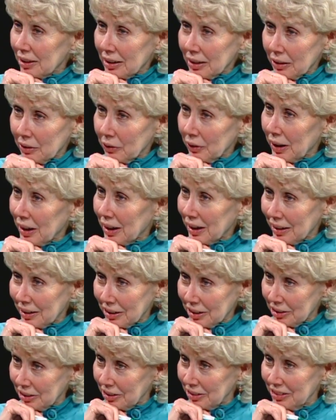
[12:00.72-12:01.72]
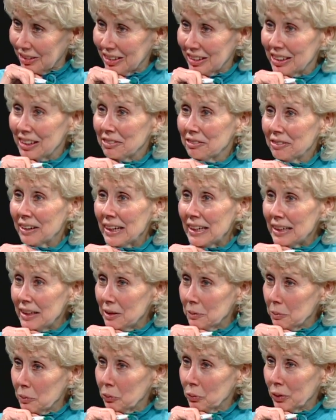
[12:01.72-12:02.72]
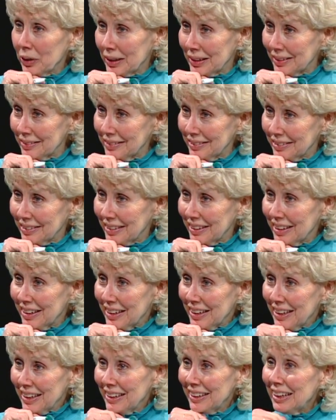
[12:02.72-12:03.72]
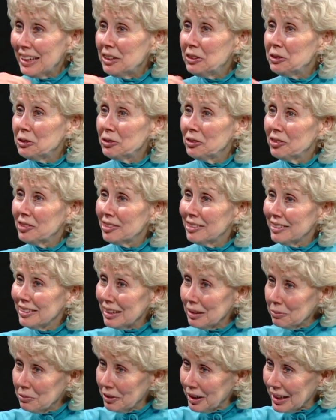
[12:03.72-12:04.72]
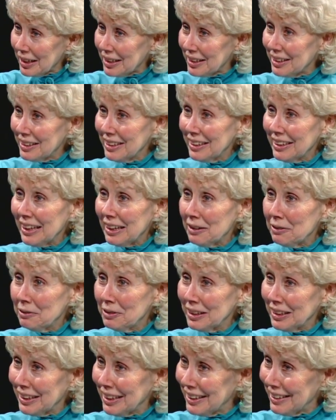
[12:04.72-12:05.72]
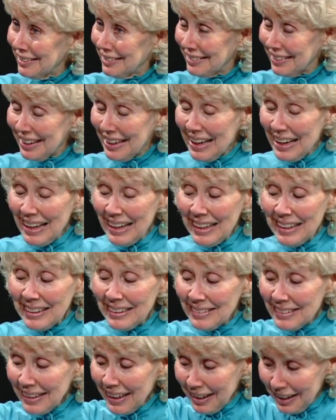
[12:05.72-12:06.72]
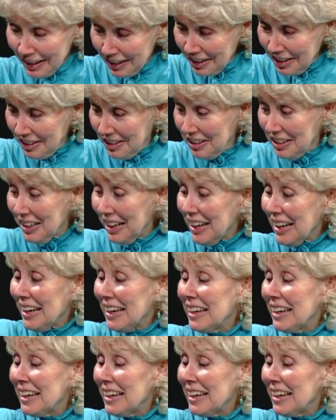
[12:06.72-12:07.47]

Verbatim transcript: how hard writing was and I do some writing, and I realize it's hard.